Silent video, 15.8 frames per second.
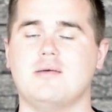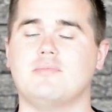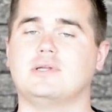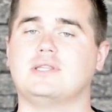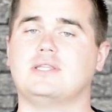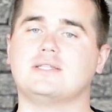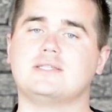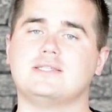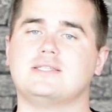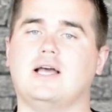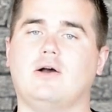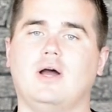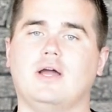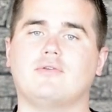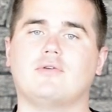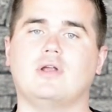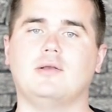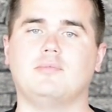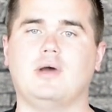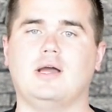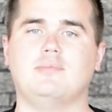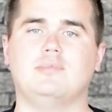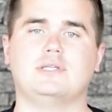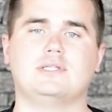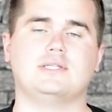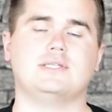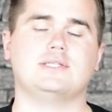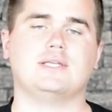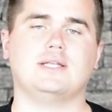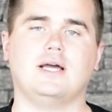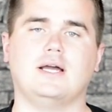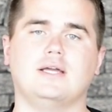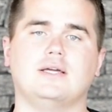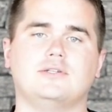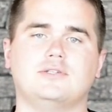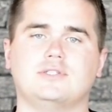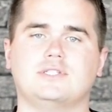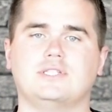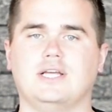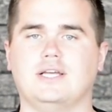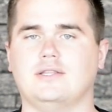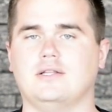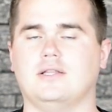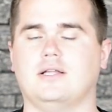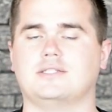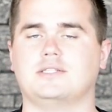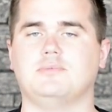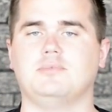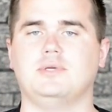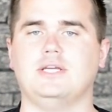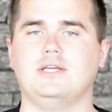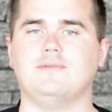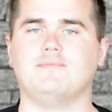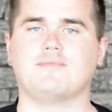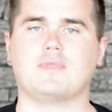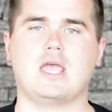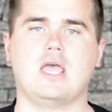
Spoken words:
But this is how I run my business and I understand the law to be.